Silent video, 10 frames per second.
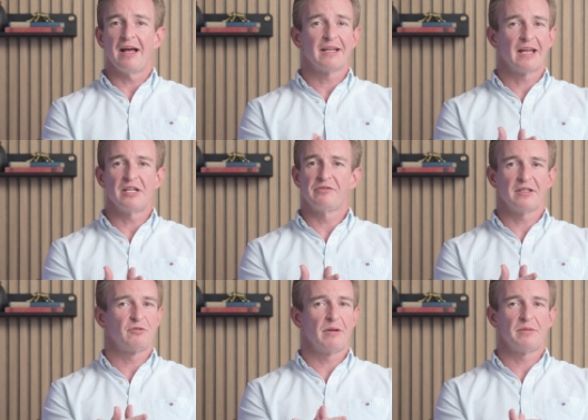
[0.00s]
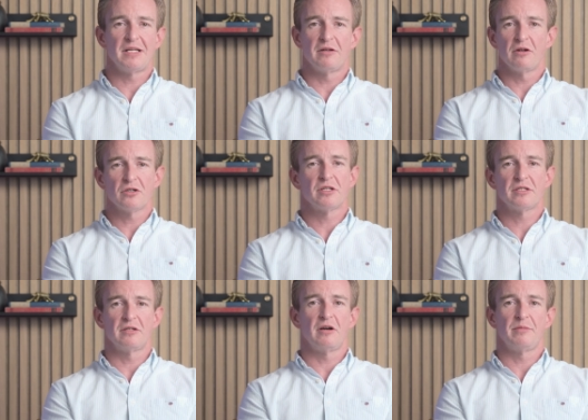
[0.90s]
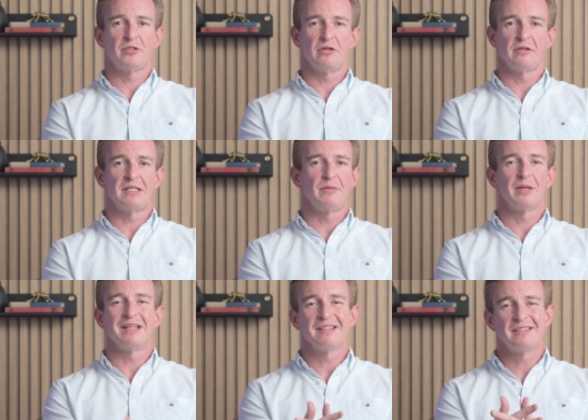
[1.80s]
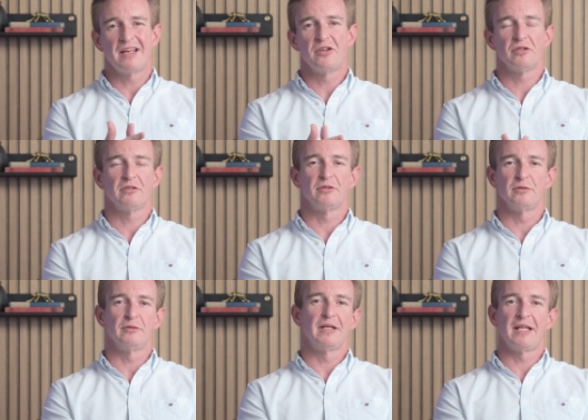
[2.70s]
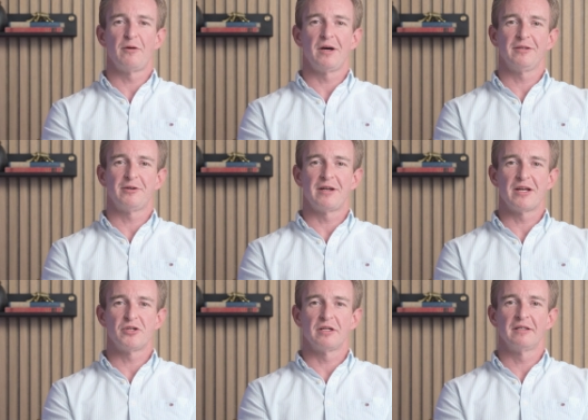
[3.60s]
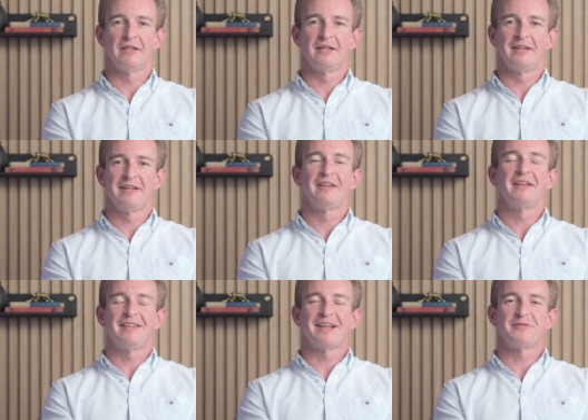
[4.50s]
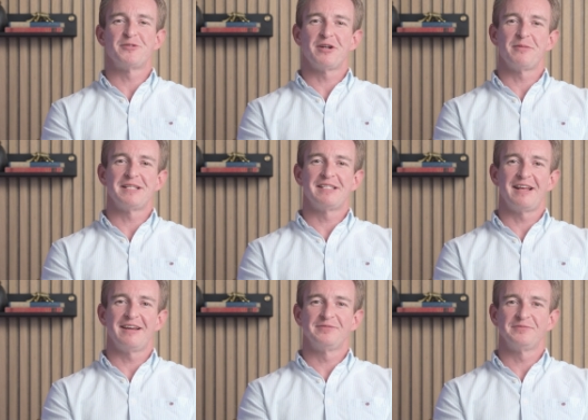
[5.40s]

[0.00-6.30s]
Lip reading: I think hedge funds represent not just an opportunity, but an essential tool in their wealth creation. Thanks for joining me today.